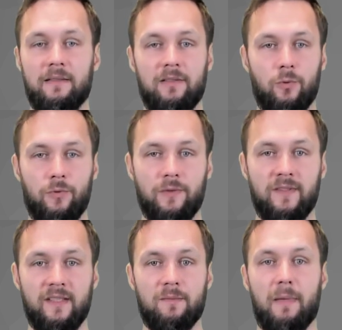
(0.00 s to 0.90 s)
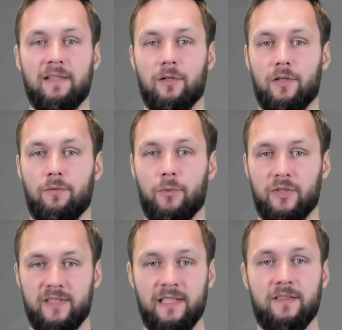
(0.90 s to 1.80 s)
256 makes a lot of more
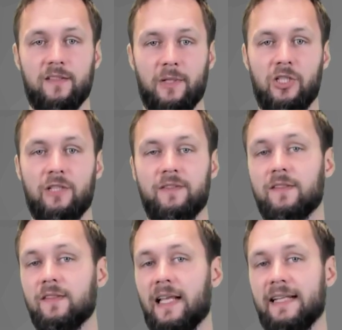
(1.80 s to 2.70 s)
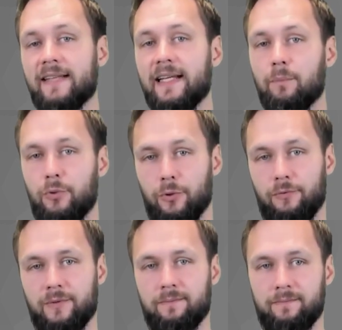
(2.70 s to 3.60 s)
sense, especially since it's NSA approved.